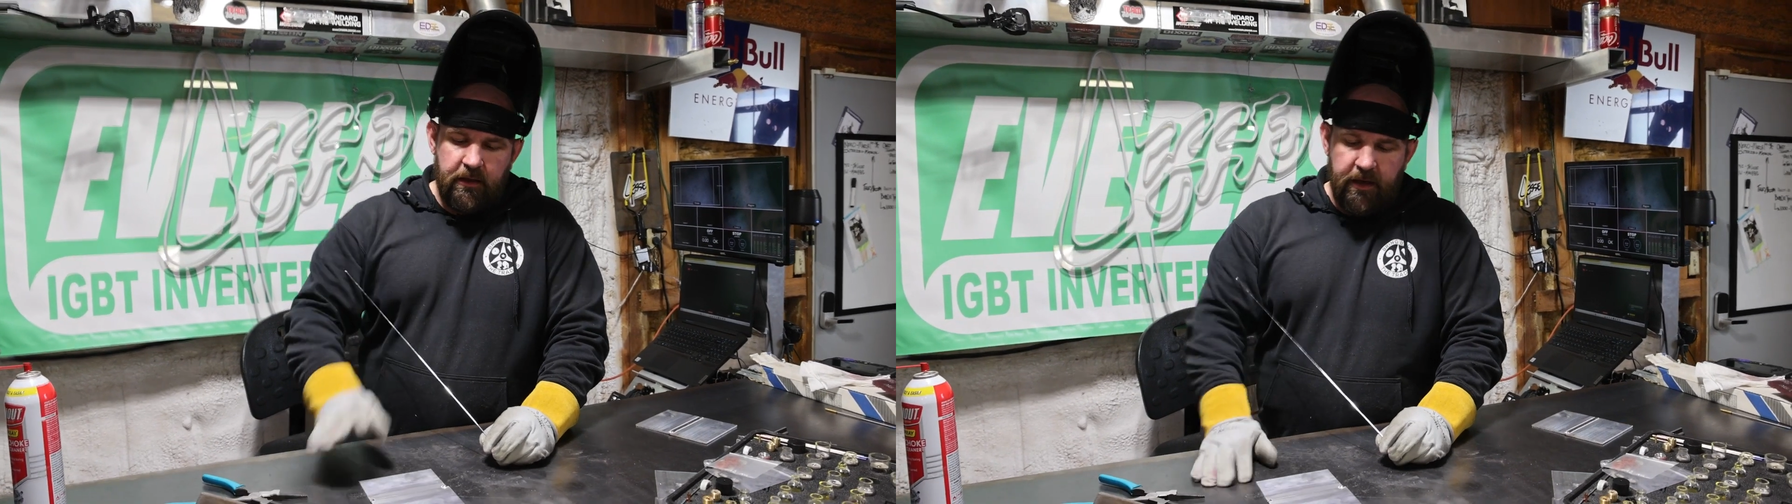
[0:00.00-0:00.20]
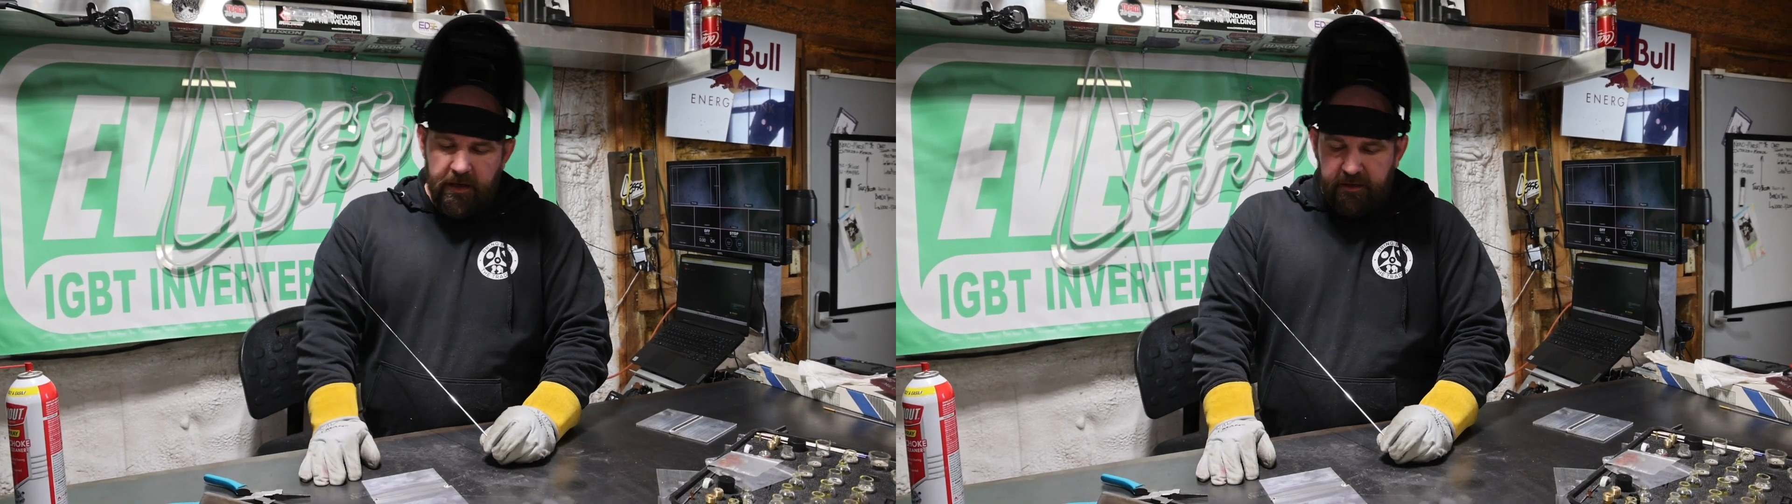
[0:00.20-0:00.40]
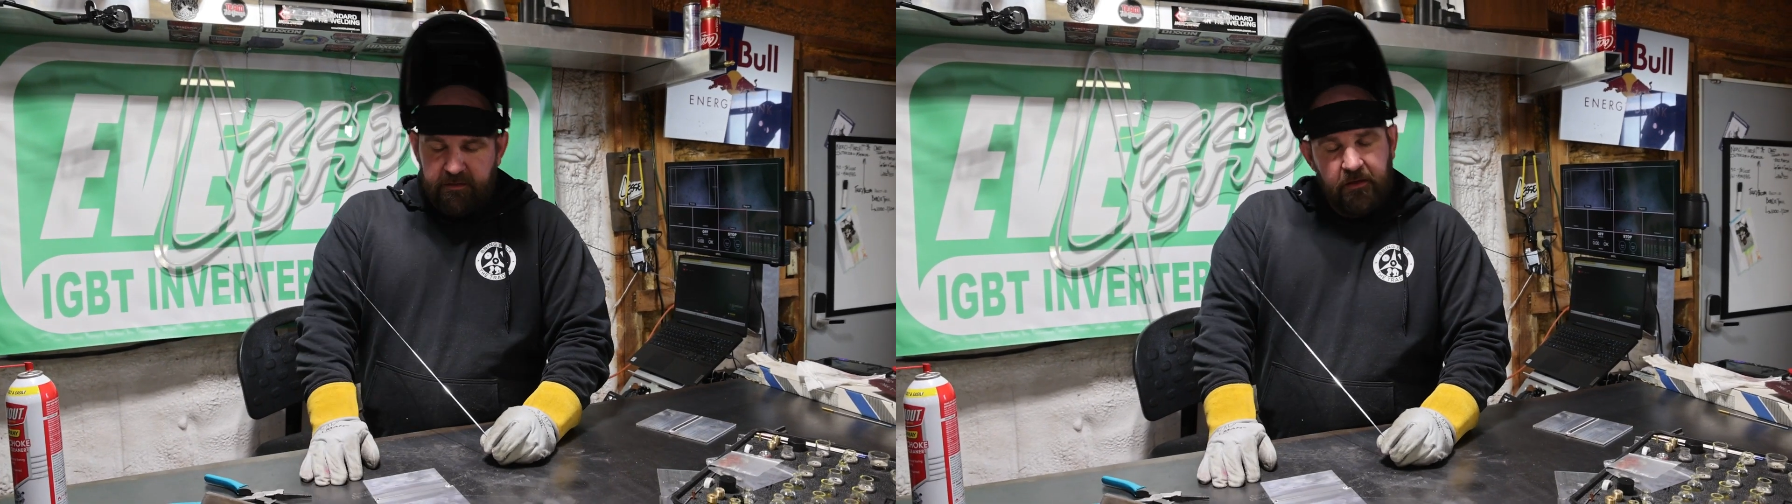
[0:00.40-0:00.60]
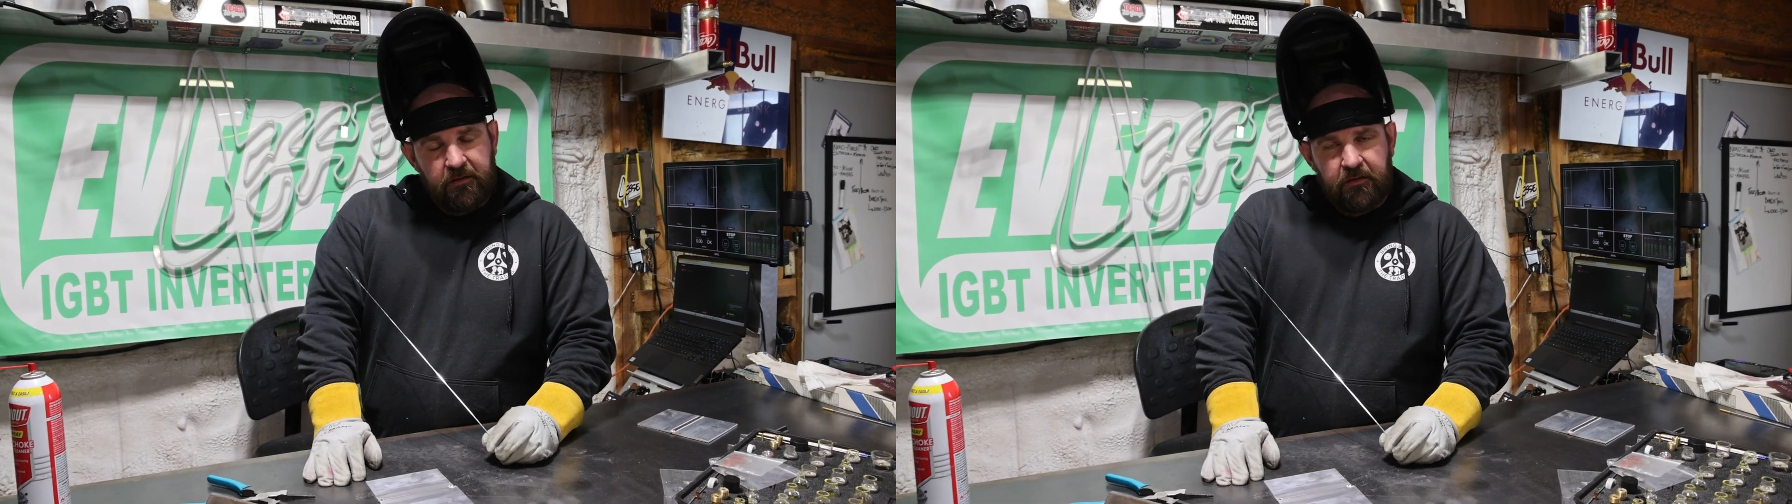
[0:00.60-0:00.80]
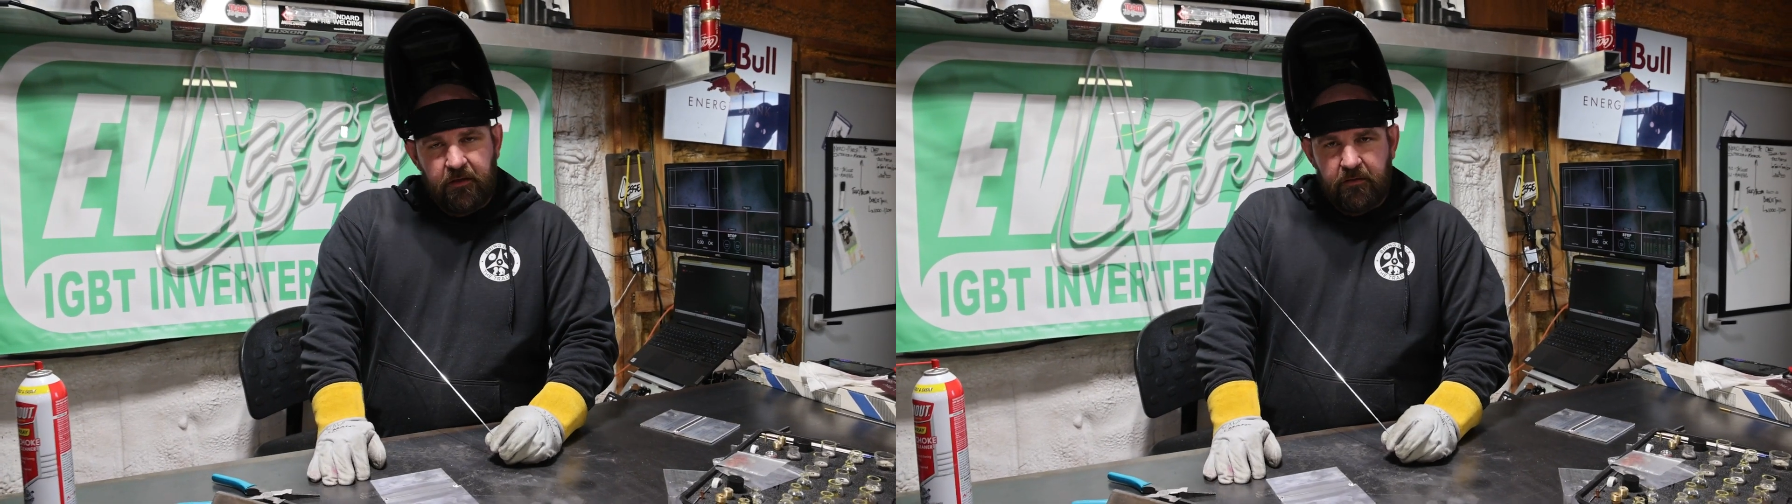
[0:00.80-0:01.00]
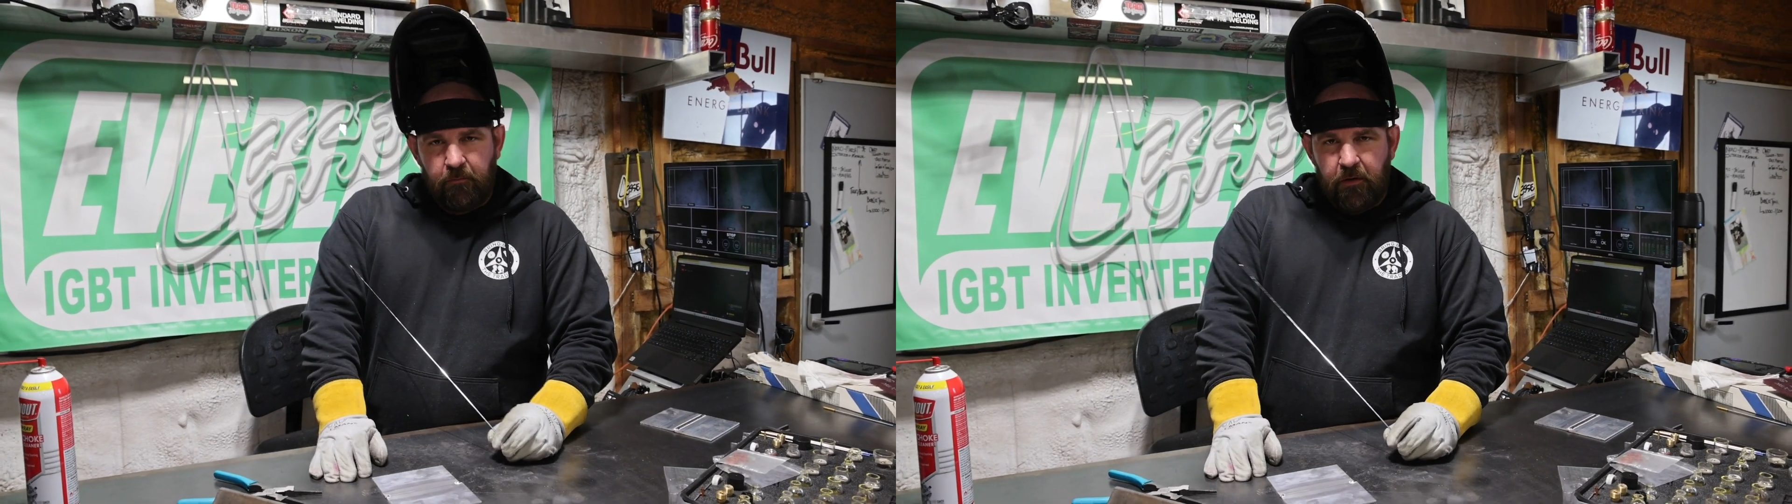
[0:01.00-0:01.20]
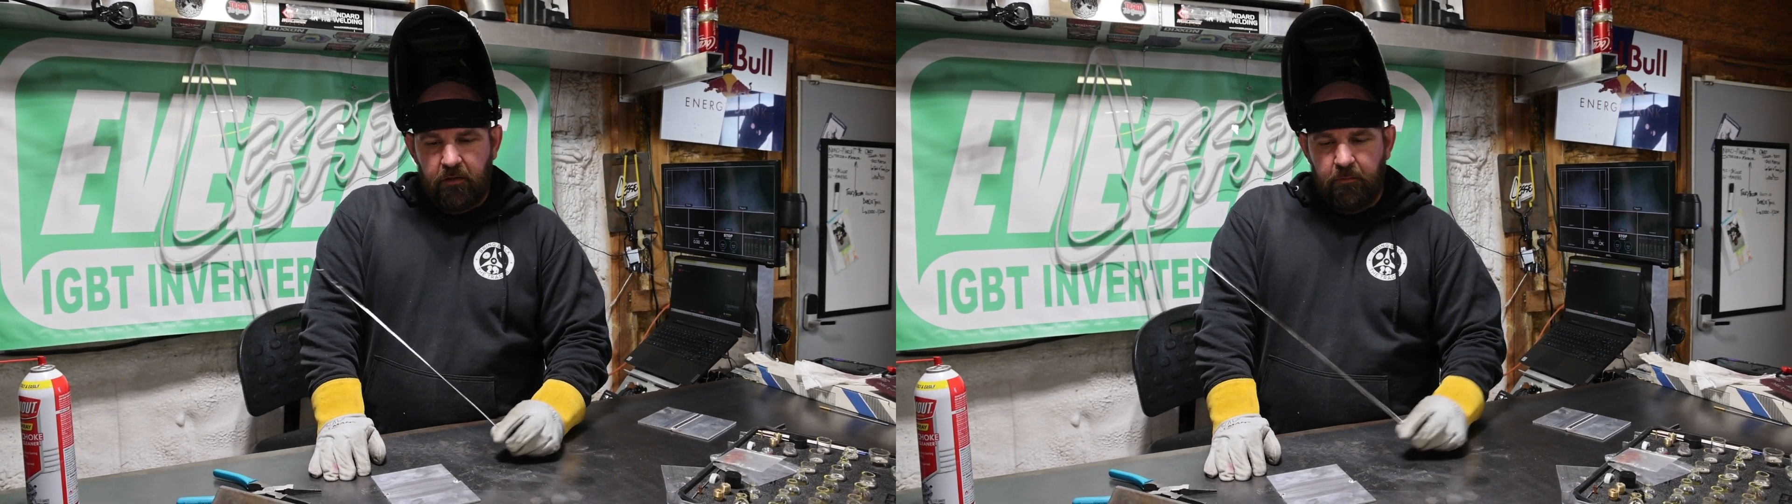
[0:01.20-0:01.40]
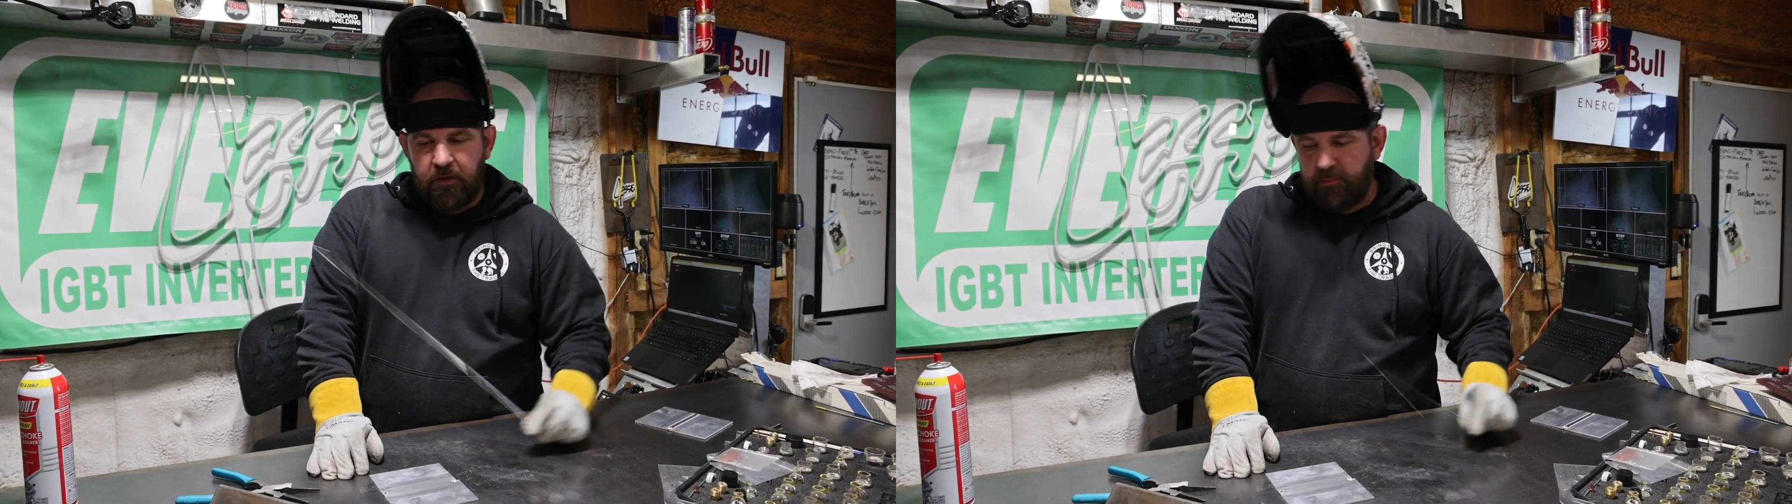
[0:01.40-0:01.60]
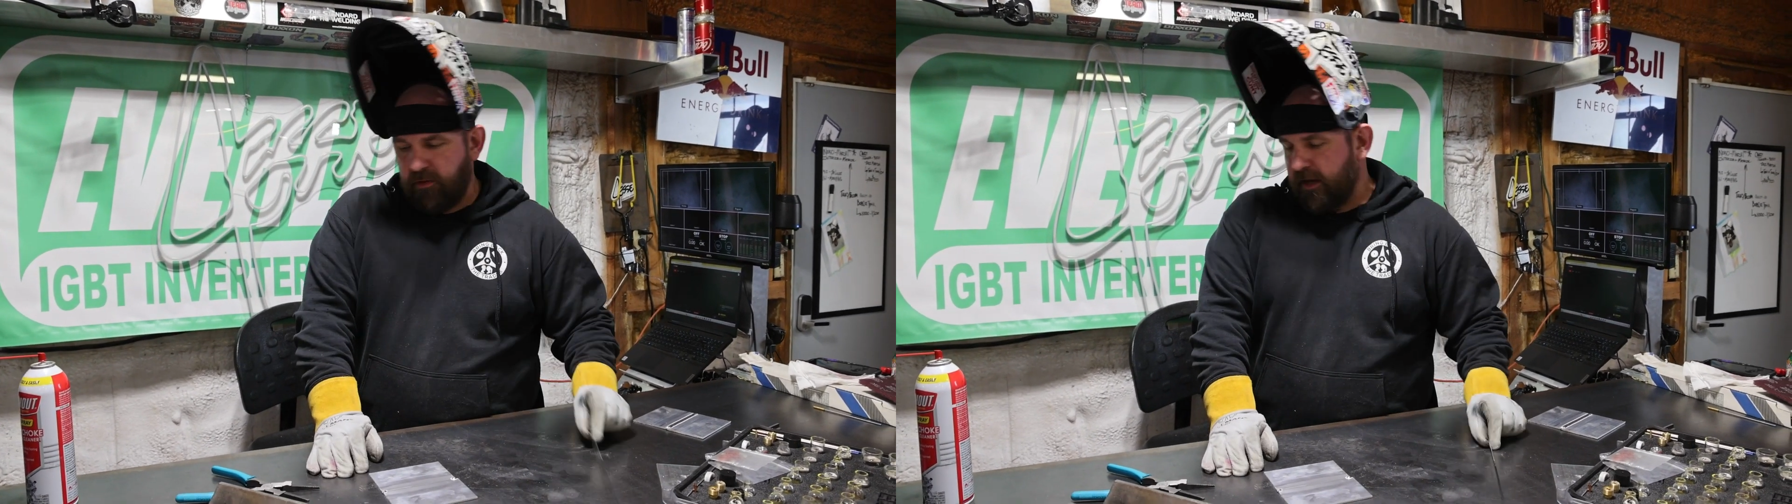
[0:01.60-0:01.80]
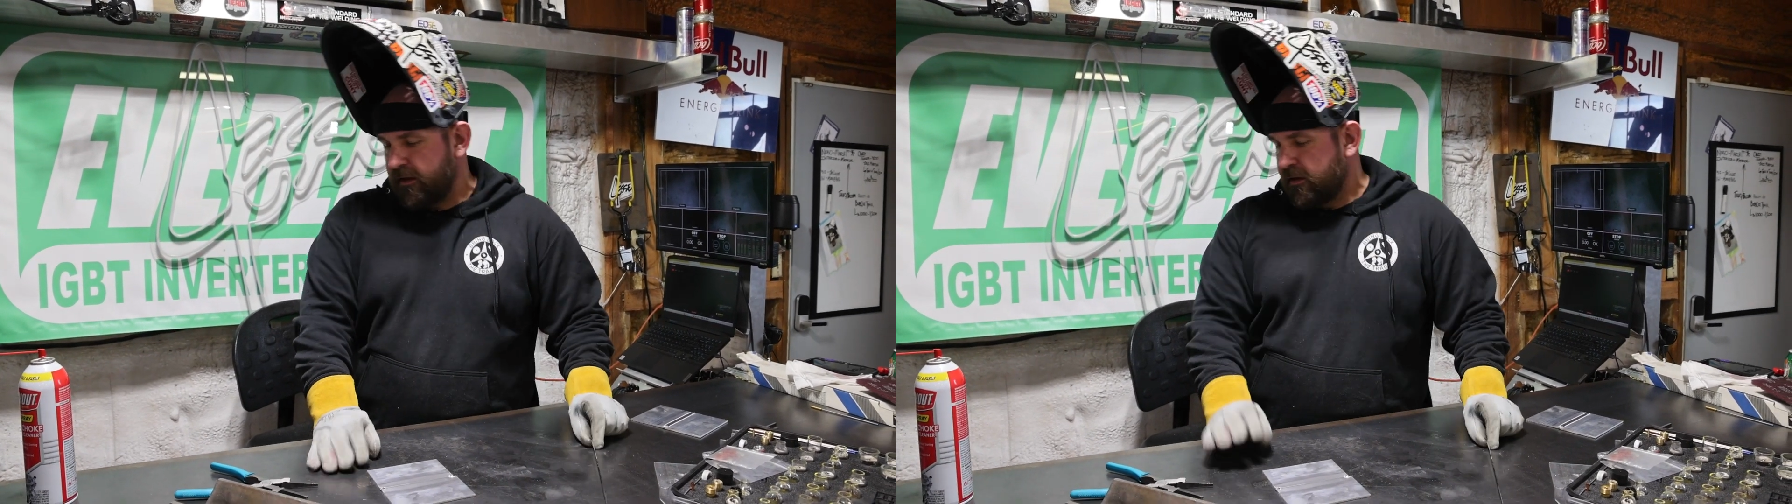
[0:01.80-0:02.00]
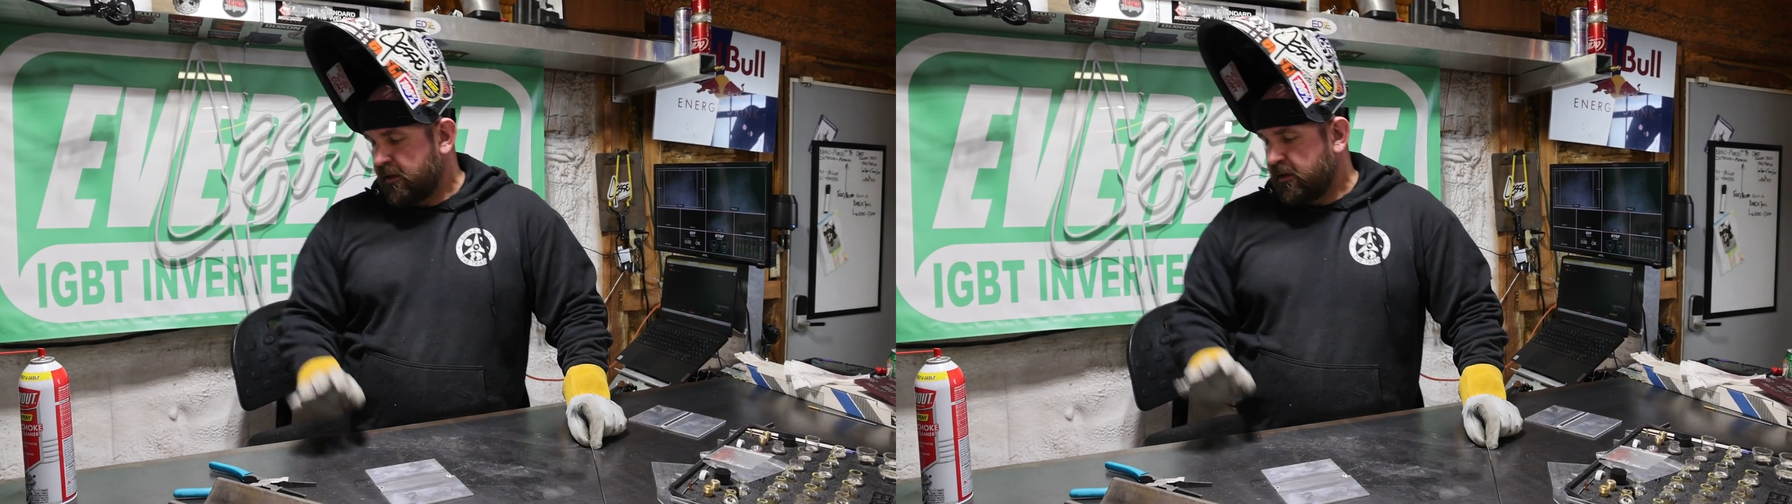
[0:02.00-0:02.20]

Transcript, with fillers: uh, sixty sixty-one aluminum plate.